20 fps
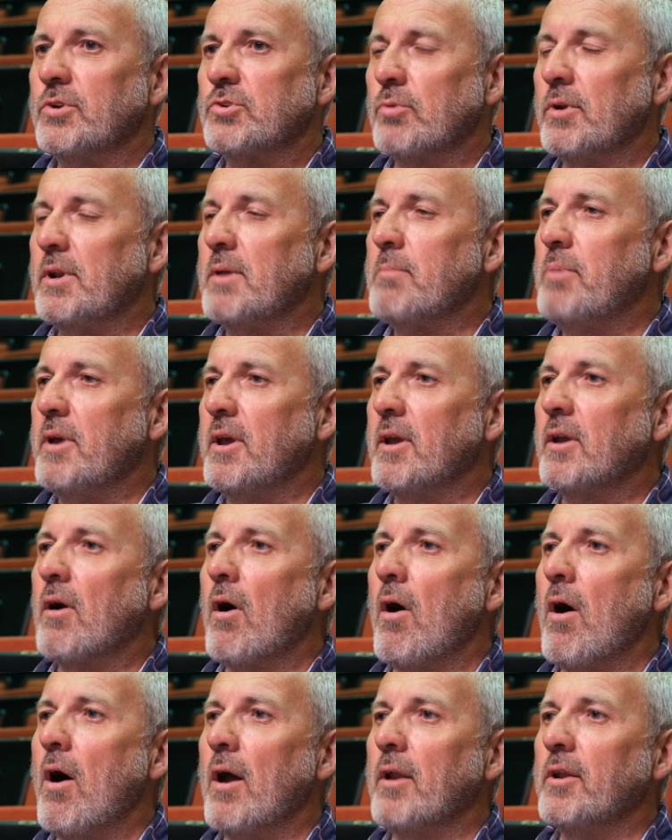really big
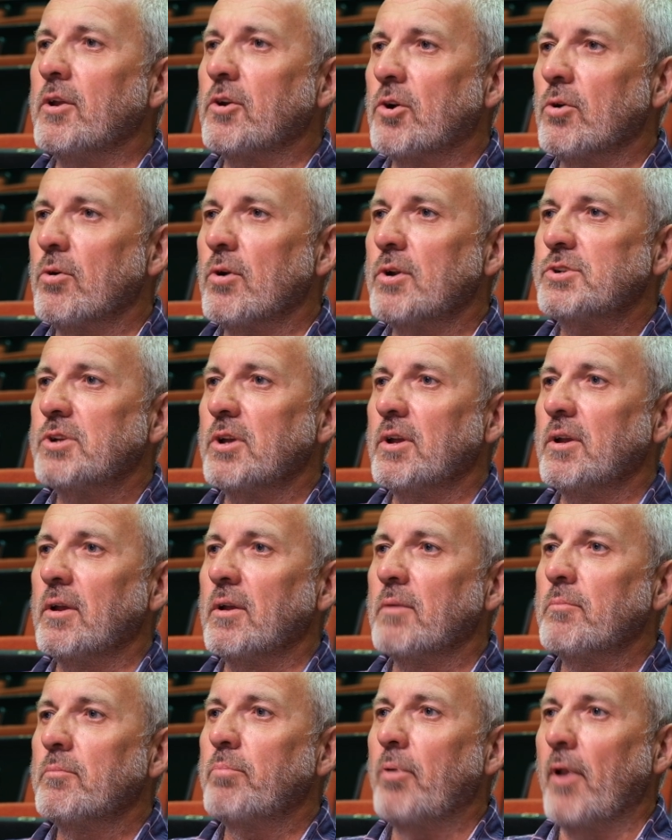on encouraging
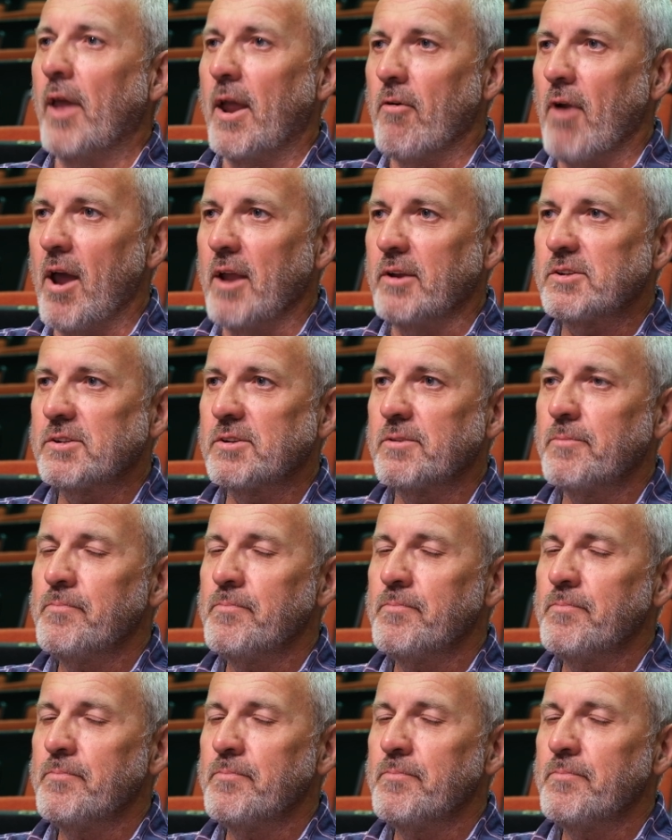playwrights.